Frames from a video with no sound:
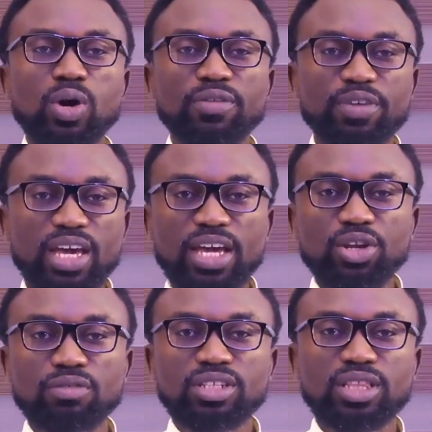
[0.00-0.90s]
who have
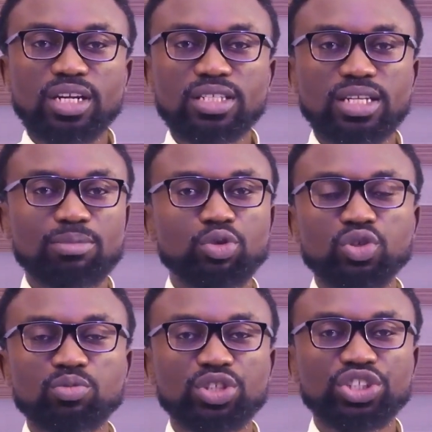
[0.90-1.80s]
any of the traits that I'm
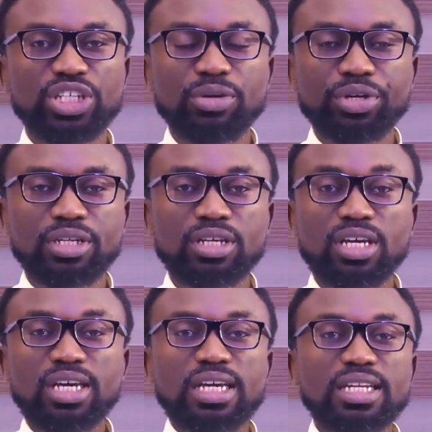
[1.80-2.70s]
going to be sharing,
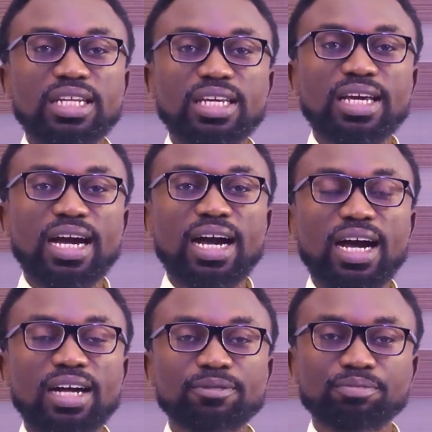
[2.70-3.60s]
they
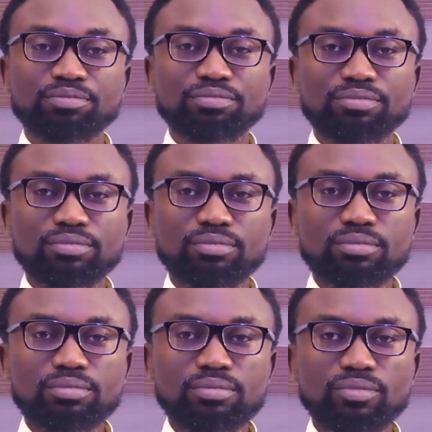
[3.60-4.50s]

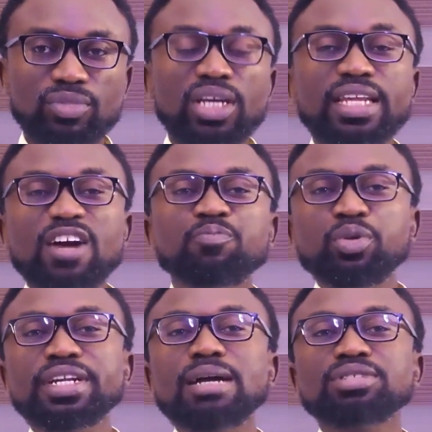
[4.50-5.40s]

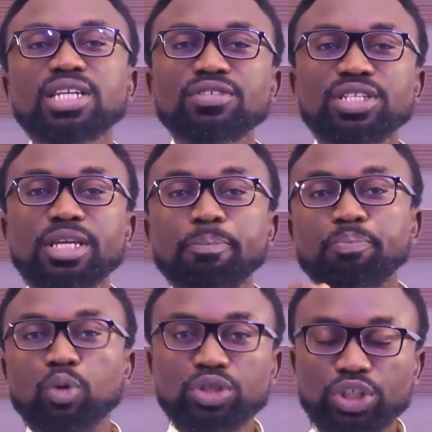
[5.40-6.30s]
have put themselves in a
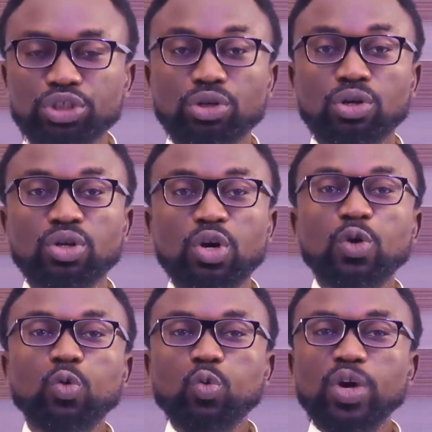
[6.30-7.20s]
position
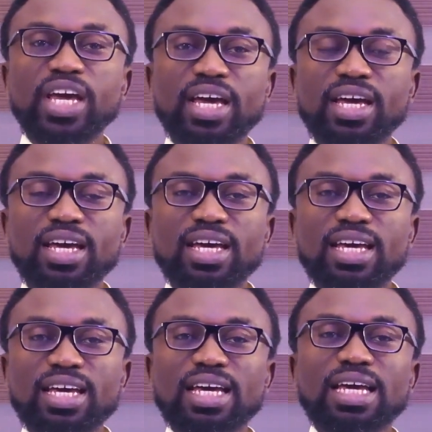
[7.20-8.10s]
where
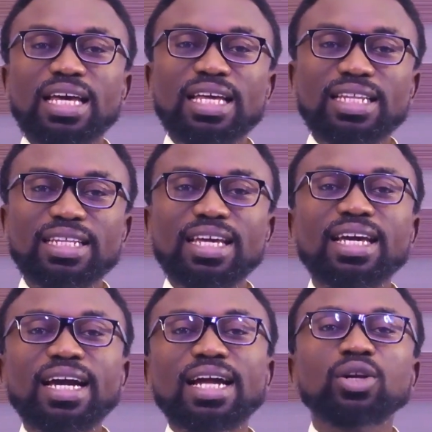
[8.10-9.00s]

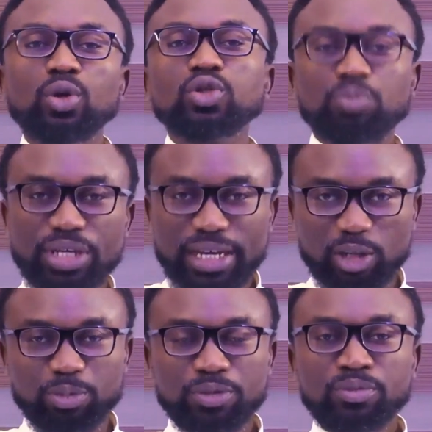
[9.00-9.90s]
they cannot be
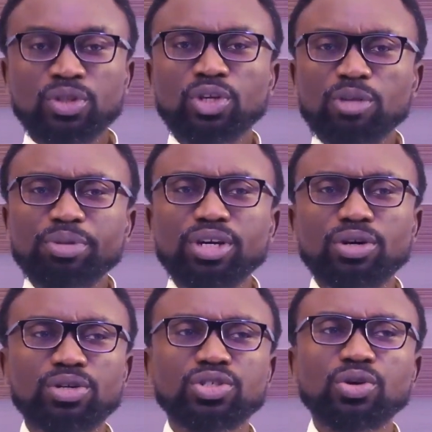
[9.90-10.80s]
helped. Not
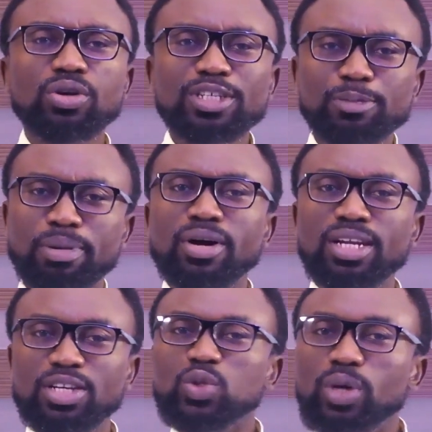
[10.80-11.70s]
because God is
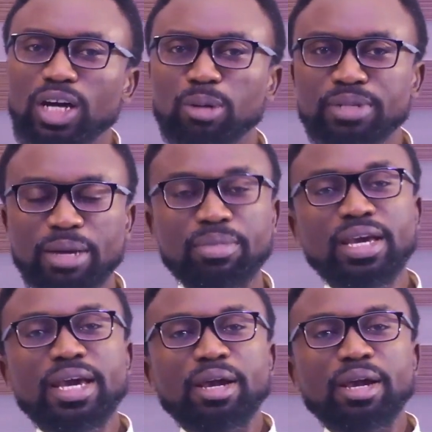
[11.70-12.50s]
powerless to help them,